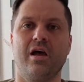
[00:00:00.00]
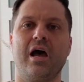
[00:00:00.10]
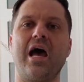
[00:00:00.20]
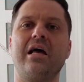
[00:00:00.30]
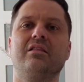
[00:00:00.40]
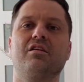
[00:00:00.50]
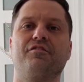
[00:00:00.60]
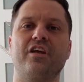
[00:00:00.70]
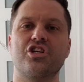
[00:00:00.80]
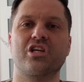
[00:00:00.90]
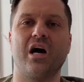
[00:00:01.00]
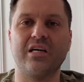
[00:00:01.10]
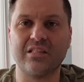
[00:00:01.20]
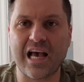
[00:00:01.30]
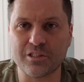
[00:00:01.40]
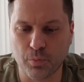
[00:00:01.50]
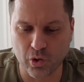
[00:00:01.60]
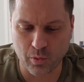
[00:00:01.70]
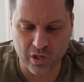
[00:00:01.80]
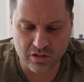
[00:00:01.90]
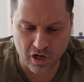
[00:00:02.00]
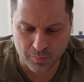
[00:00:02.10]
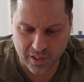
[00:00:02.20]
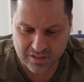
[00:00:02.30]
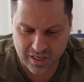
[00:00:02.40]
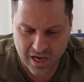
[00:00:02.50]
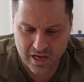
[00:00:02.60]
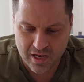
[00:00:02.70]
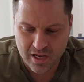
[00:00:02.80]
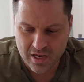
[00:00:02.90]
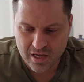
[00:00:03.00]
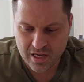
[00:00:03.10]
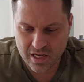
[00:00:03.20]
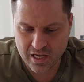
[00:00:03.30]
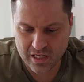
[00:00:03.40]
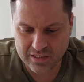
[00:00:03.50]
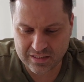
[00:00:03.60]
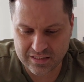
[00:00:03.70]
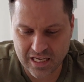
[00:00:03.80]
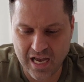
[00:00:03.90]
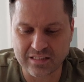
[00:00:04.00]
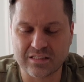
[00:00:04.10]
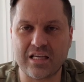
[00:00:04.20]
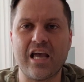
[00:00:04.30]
And to finish, guys, last point I want to talk about today is, yes,